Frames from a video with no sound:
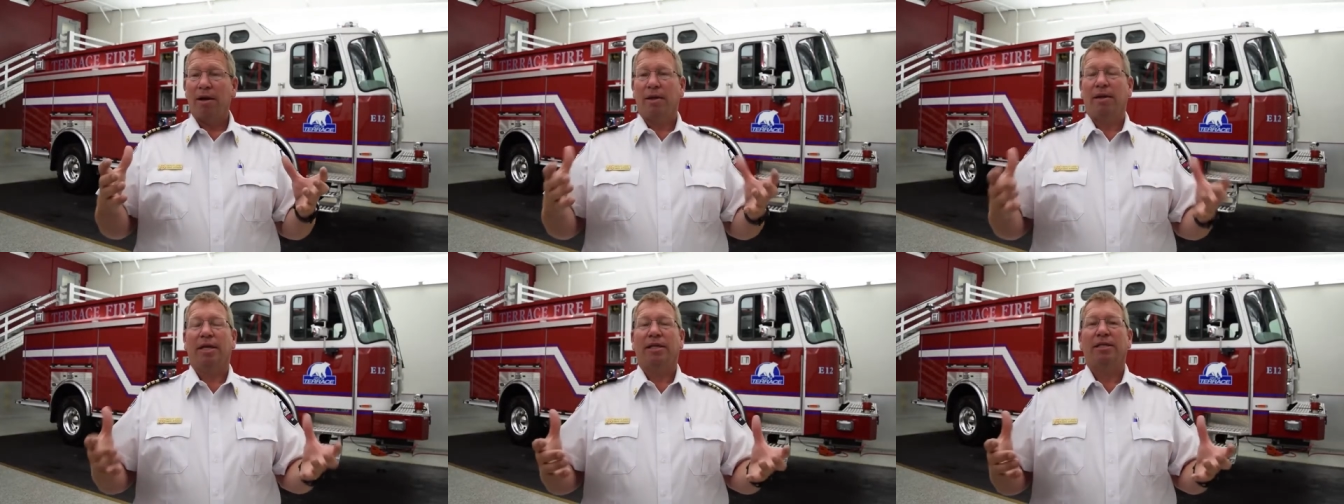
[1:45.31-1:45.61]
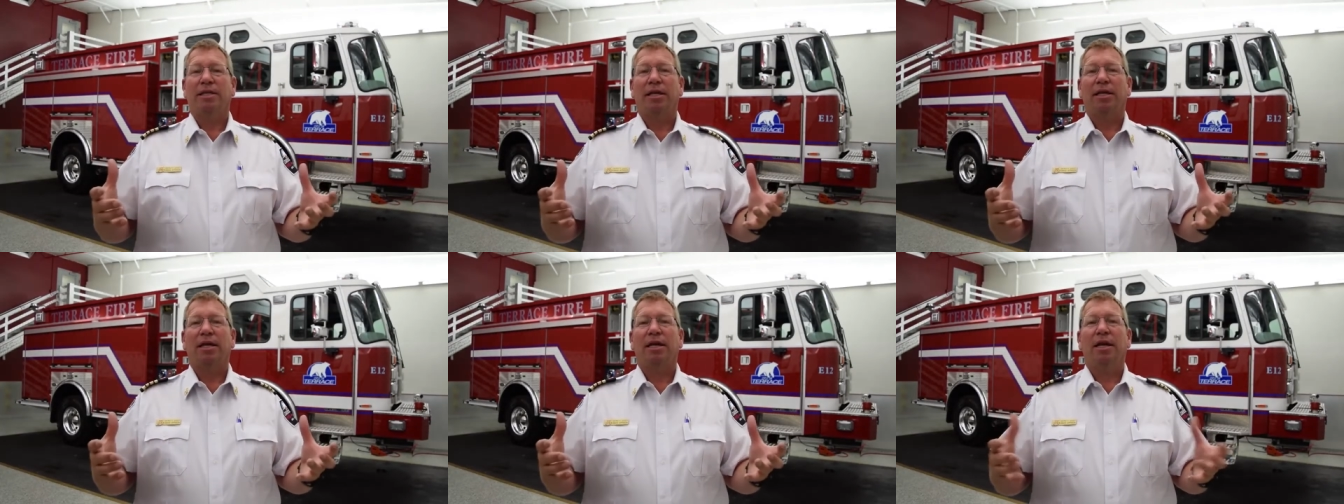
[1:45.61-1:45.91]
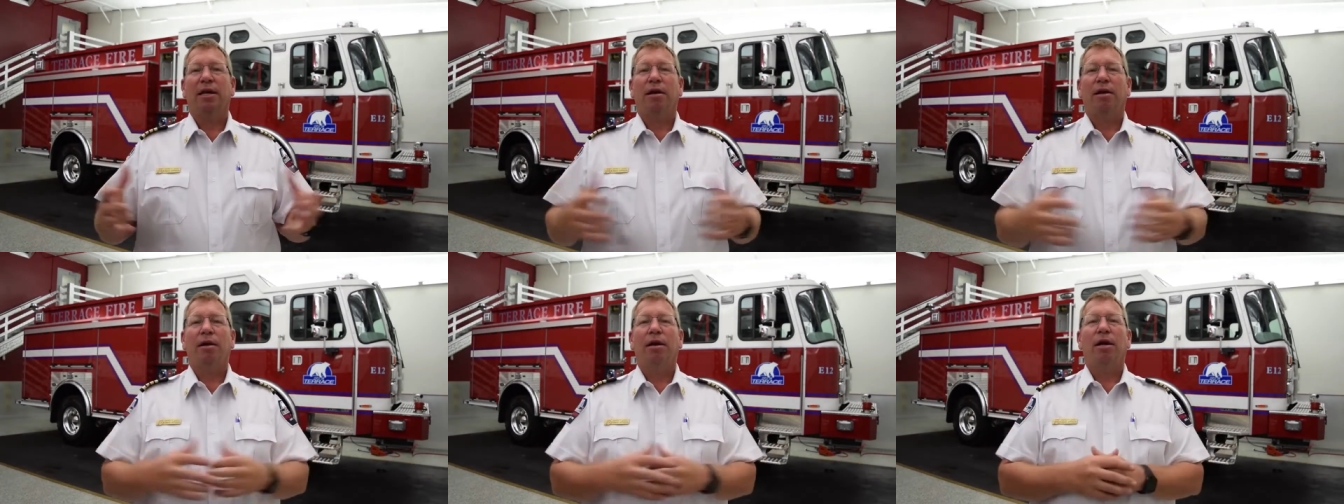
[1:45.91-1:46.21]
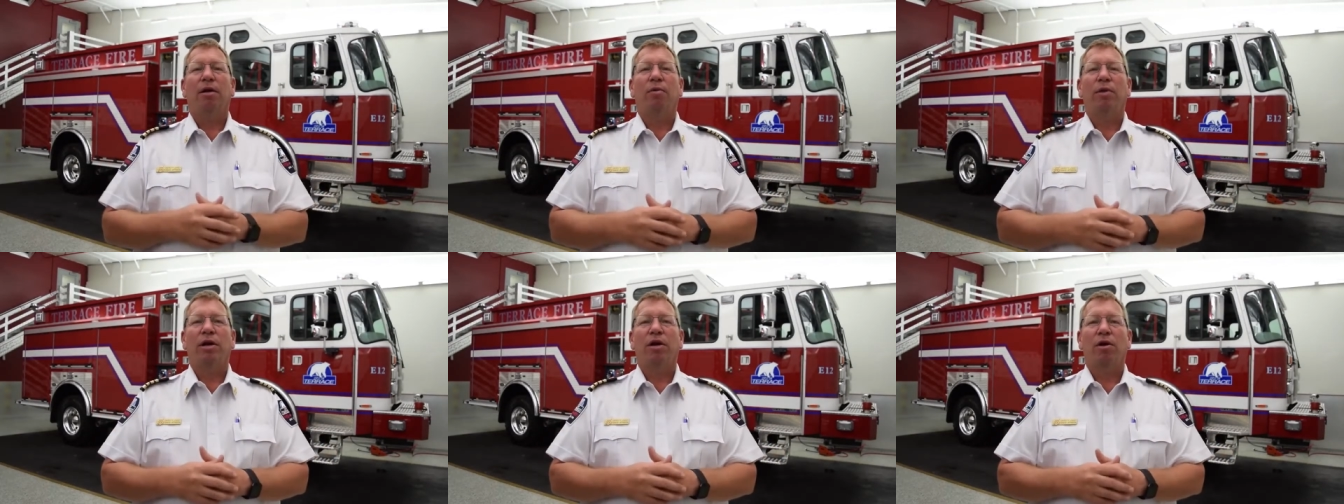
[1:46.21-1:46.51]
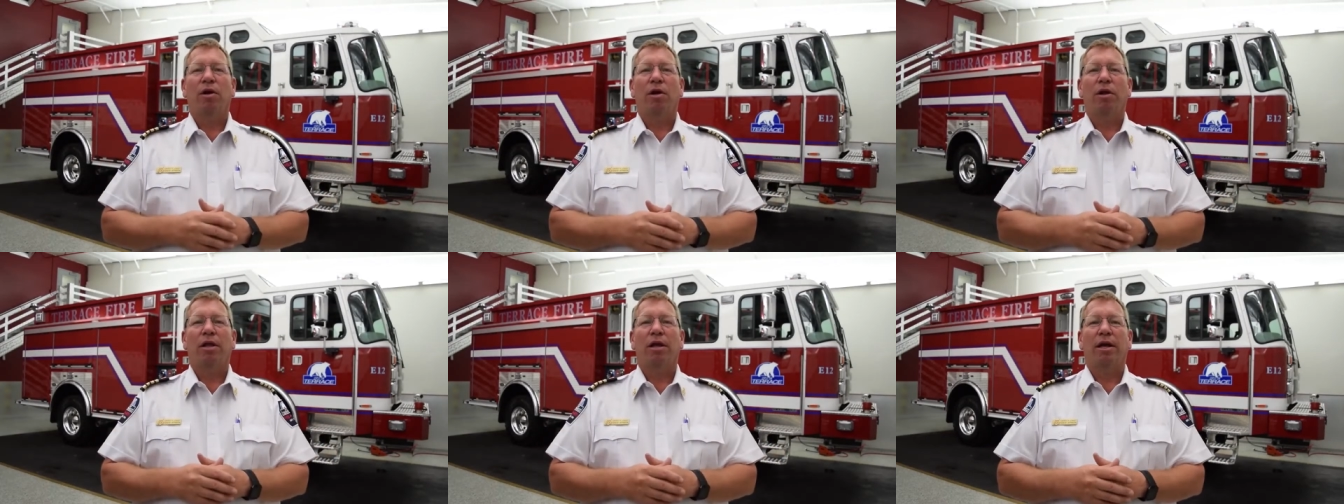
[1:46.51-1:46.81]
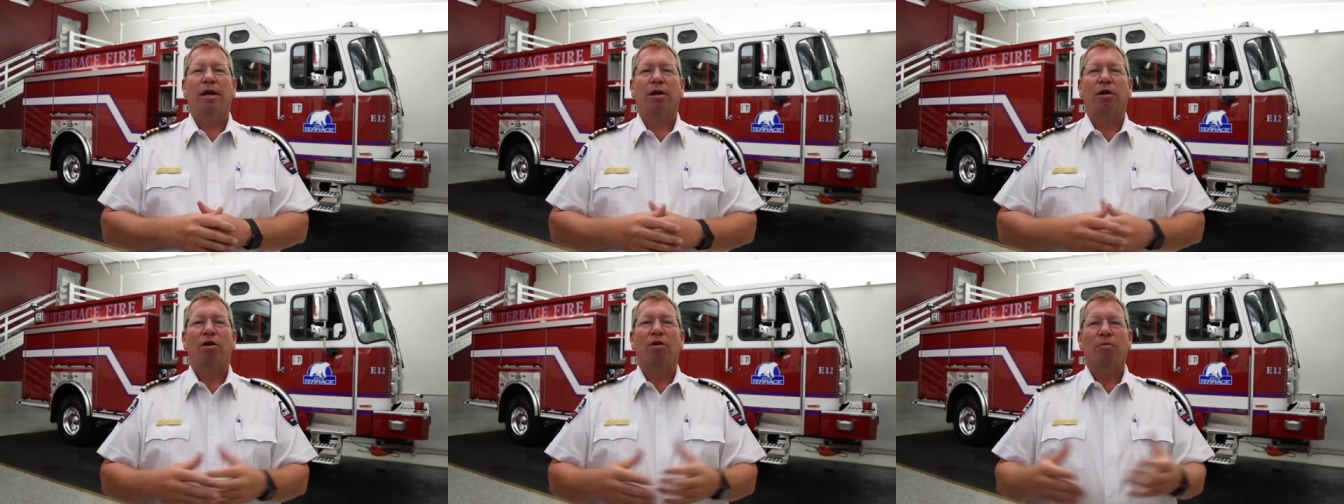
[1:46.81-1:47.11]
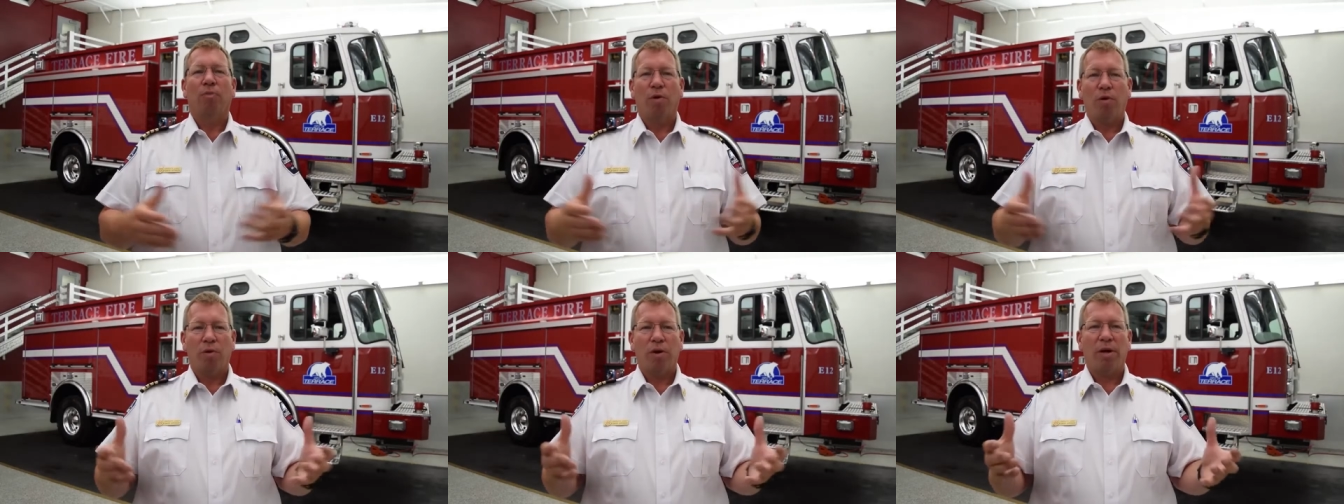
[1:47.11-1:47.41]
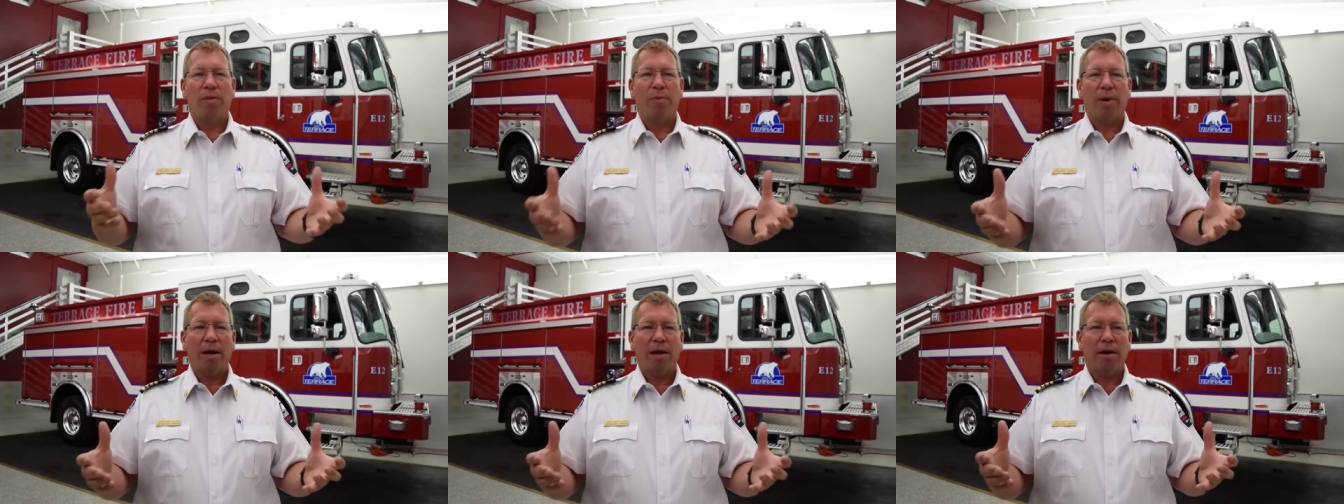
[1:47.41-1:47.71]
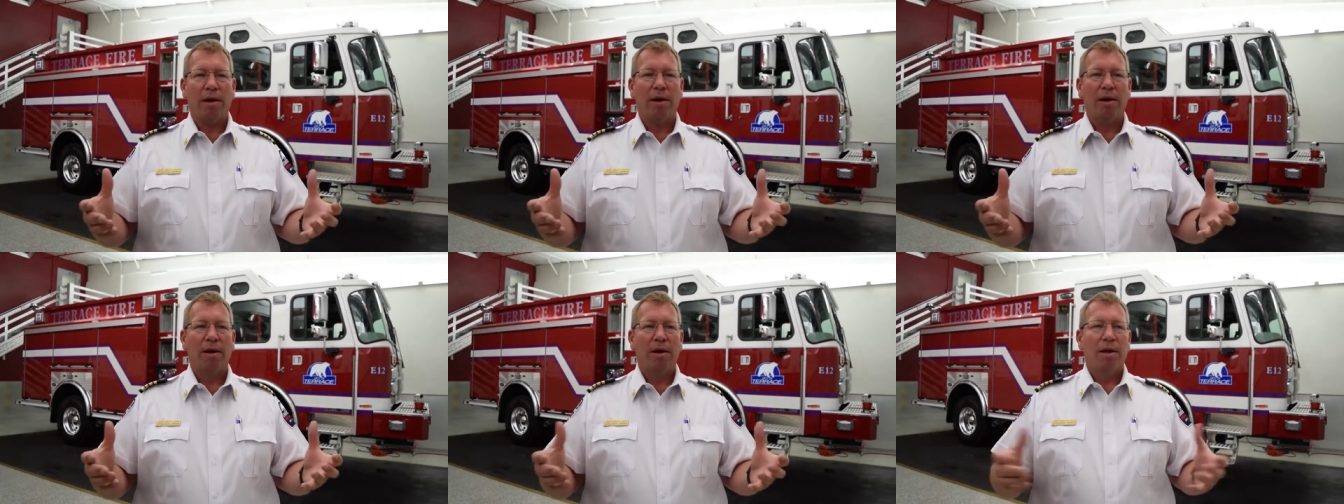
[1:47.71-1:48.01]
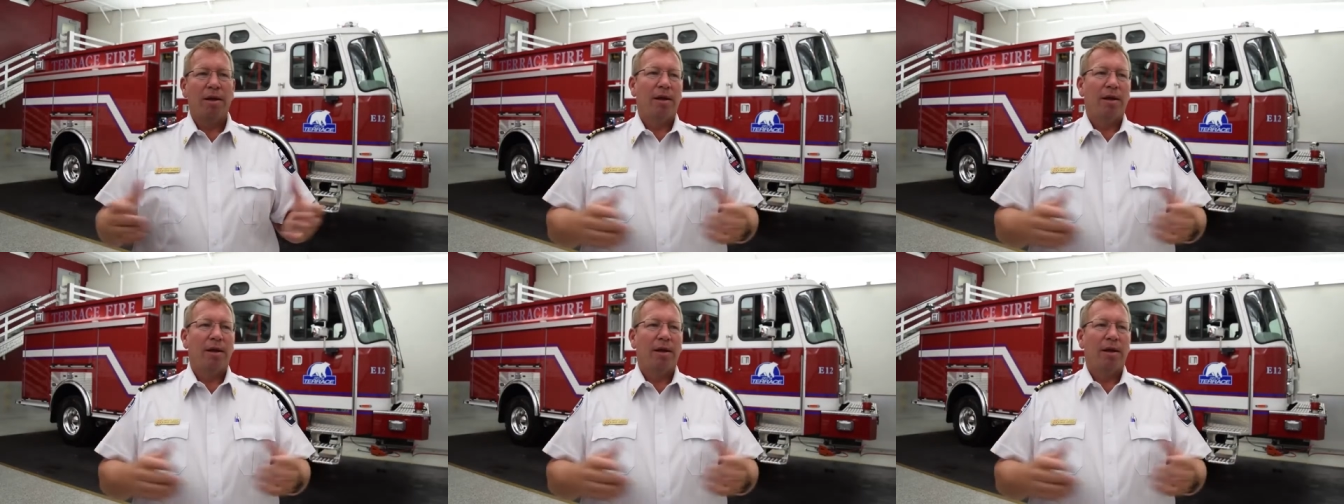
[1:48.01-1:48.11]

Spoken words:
that's in the area. We call it a Kermode bear.